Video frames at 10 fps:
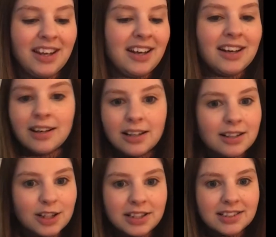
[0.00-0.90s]
Oh,
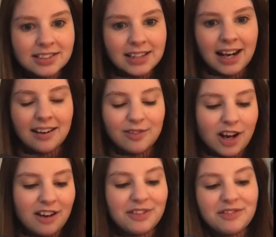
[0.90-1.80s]
goodness. Not enough
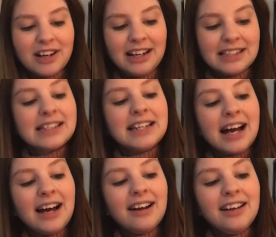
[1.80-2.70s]
coffee, friends.
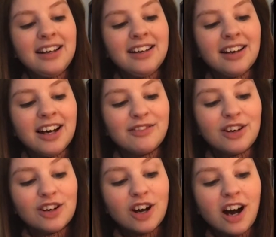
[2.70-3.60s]
Not enough
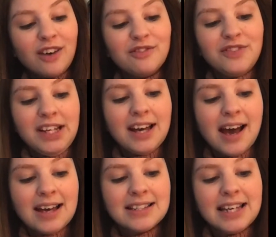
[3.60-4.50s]
coffee, I
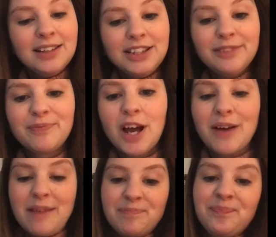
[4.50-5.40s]
tell you.
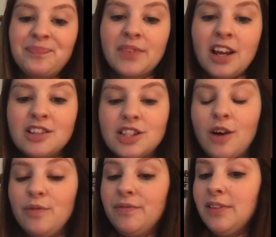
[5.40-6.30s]
Okay. So
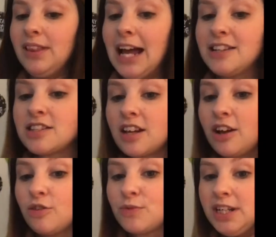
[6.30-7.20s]
let's
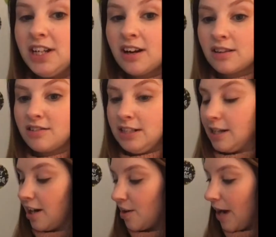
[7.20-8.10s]
read our learning
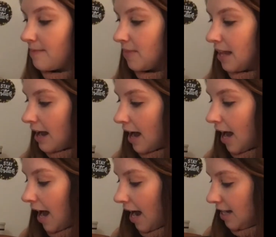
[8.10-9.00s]
target, okay?
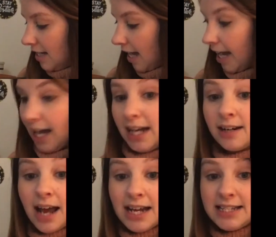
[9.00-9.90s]
I can
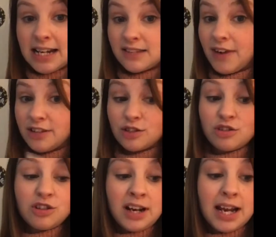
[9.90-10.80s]
identify. So
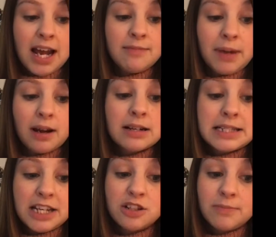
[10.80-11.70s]
again, parents,
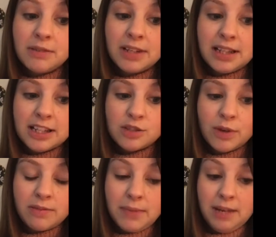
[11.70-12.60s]
they should be reading this
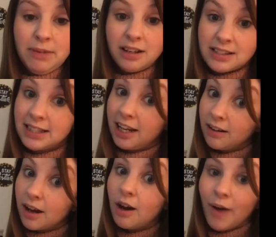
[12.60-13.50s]
with me because they
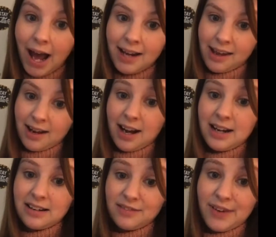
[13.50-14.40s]
know I can
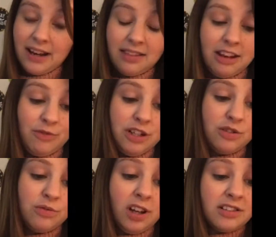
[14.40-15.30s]
identify. We
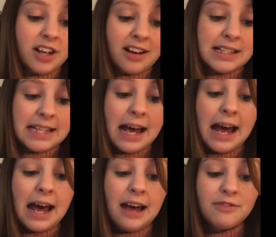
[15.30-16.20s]
do learning targets
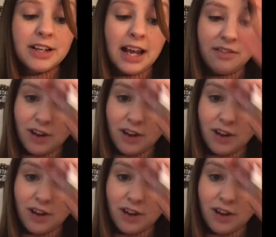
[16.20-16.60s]
every day for